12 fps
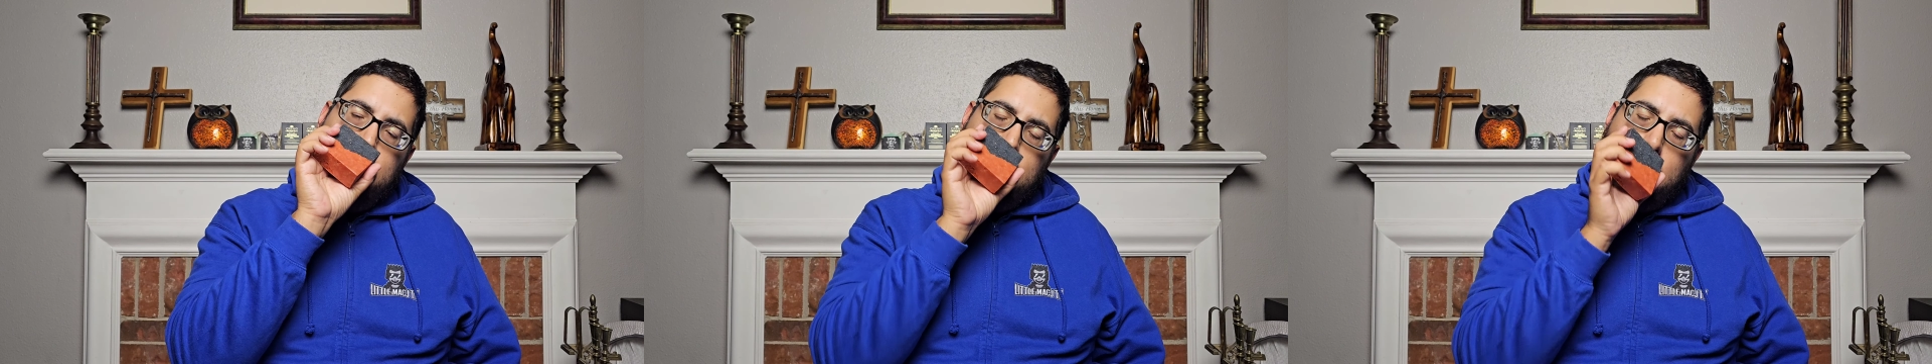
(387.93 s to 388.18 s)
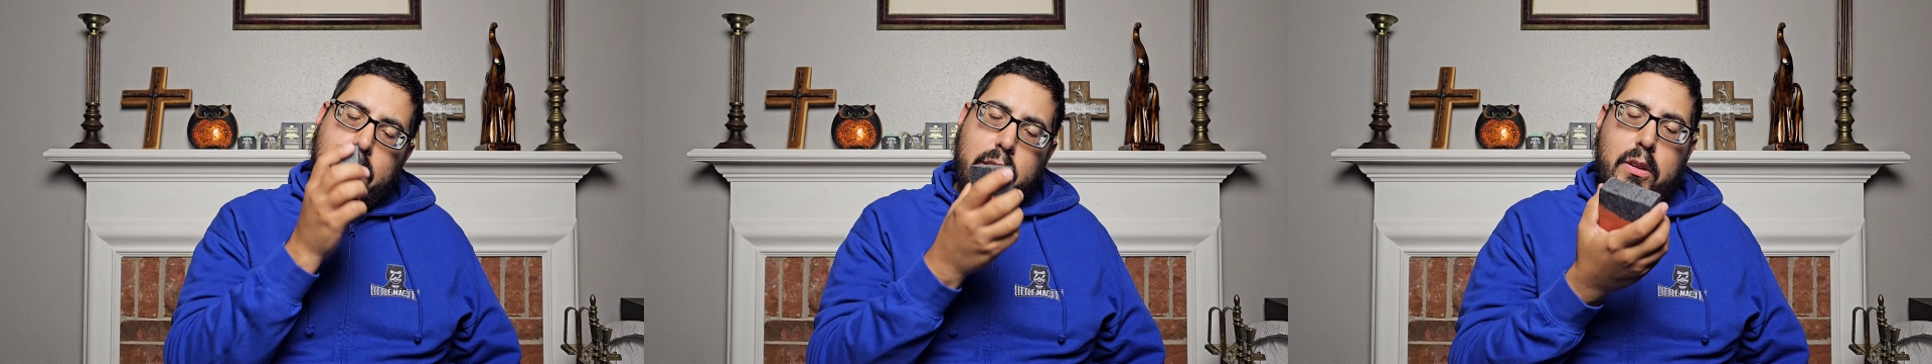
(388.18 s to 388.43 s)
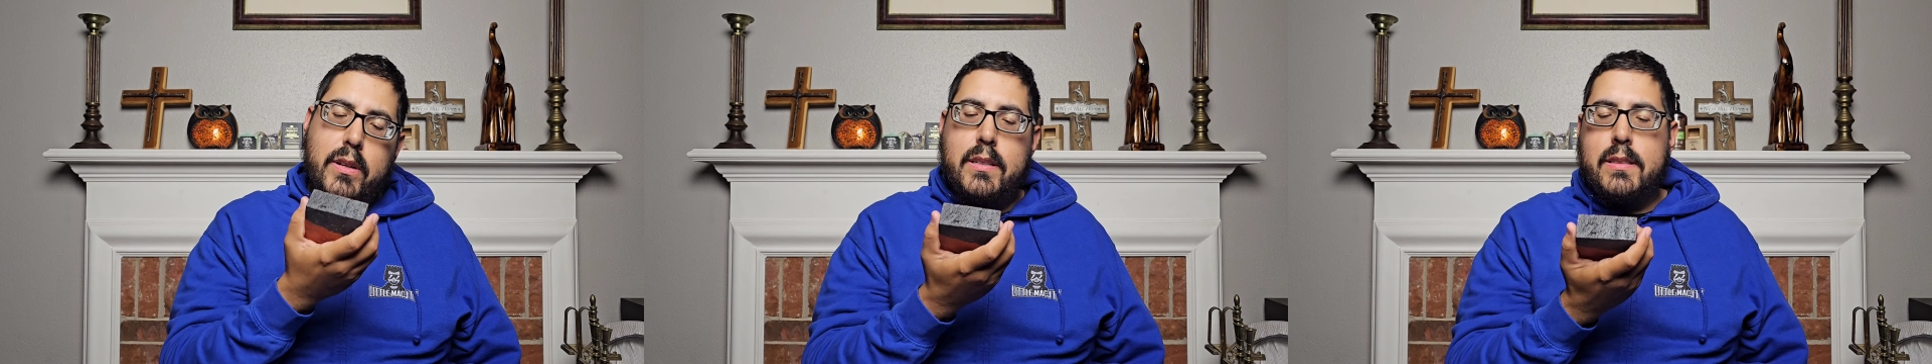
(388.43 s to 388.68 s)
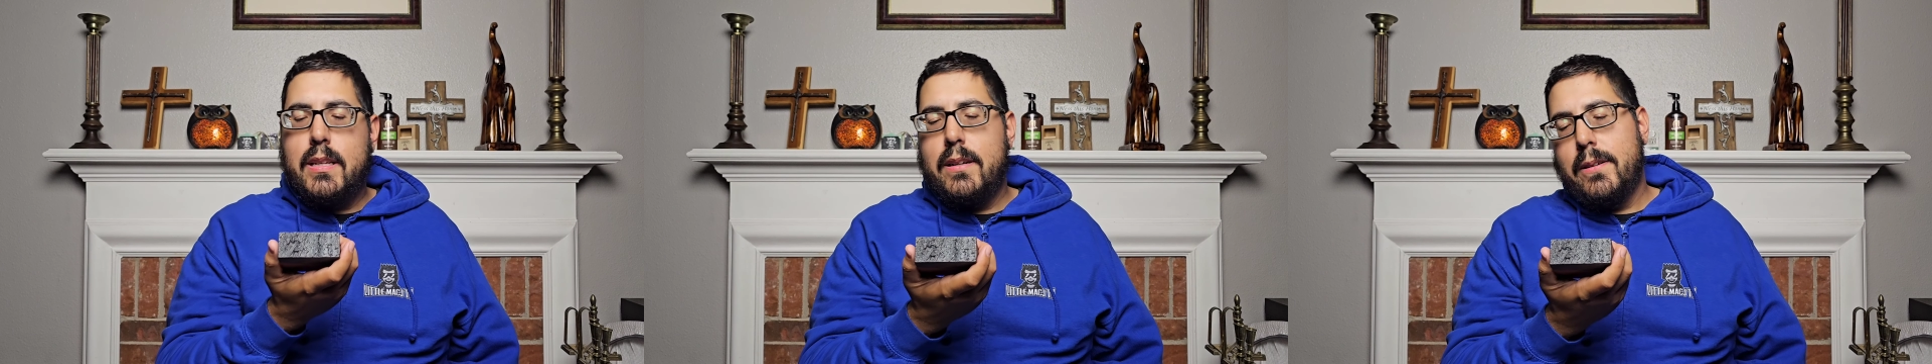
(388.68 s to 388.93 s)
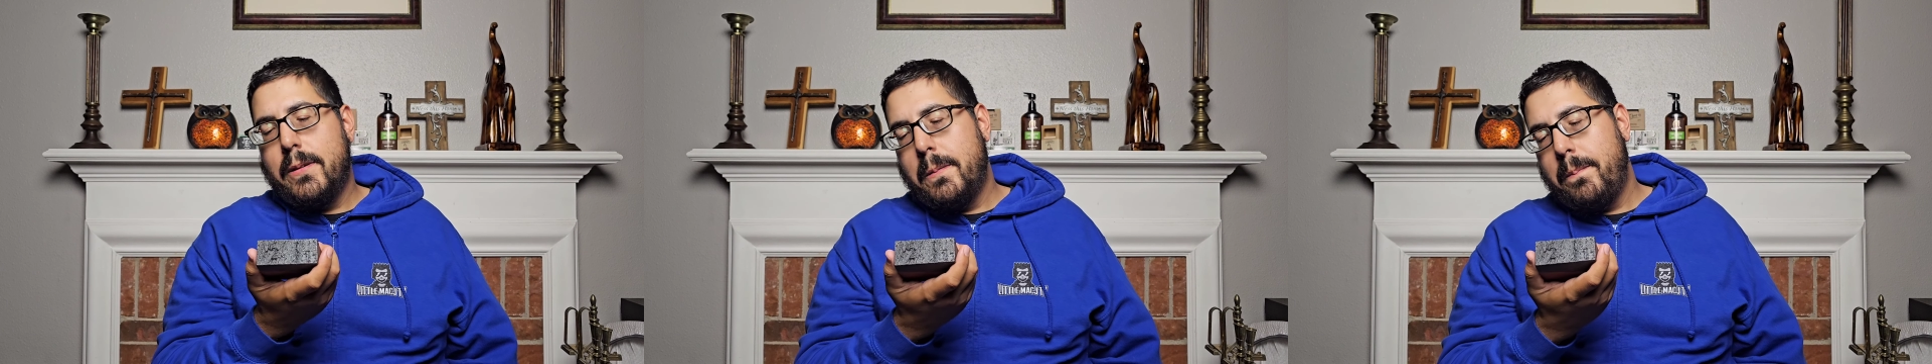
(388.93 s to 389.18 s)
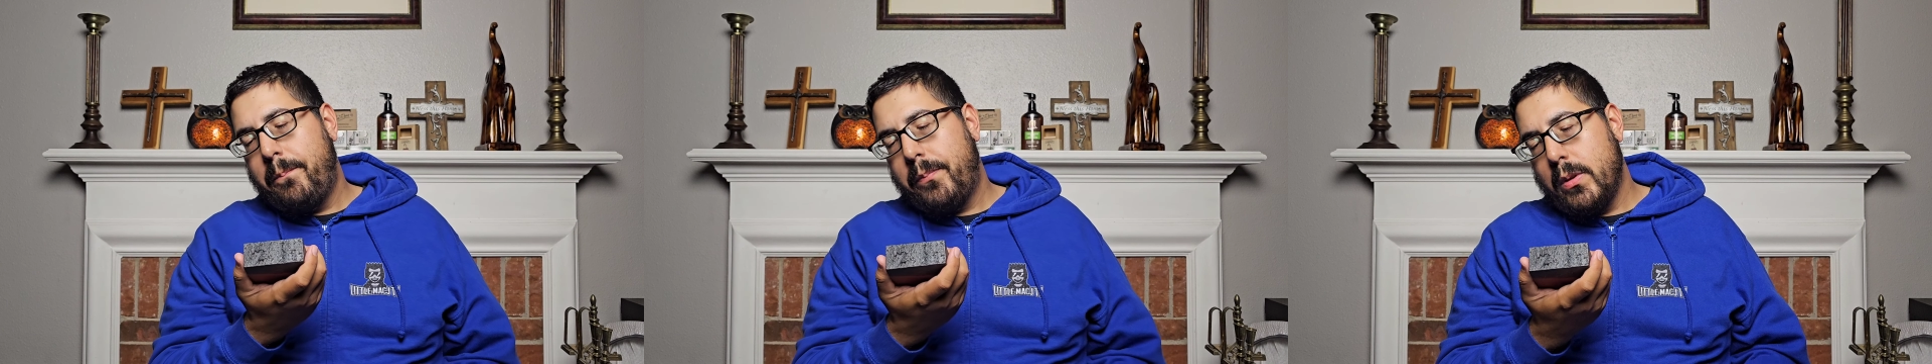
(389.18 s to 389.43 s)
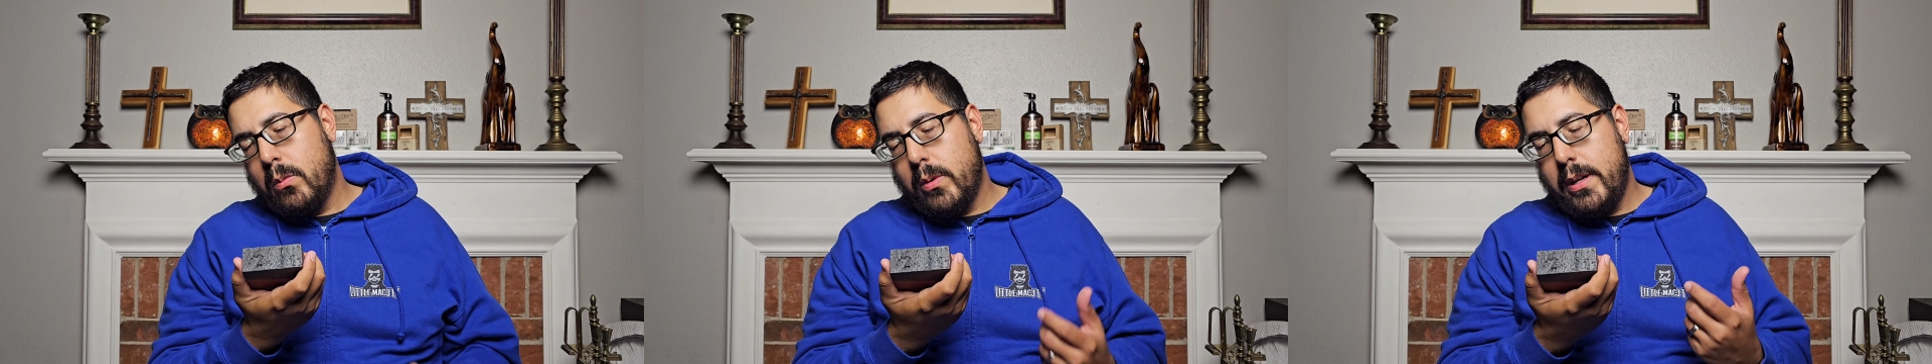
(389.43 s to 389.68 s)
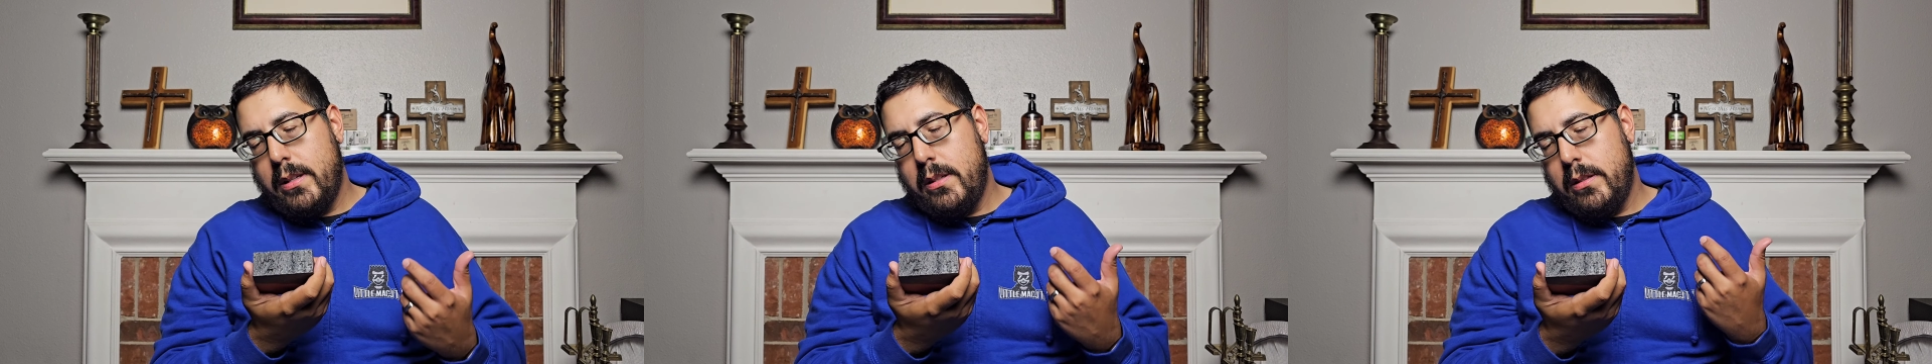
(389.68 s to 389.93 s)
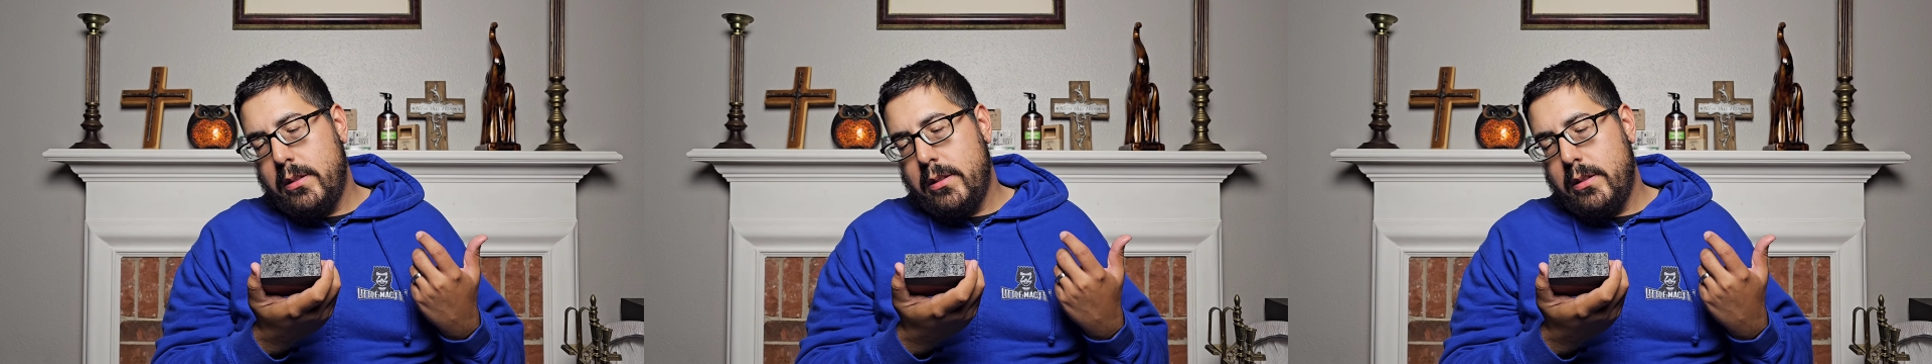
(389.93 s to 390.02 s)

Like you can tell when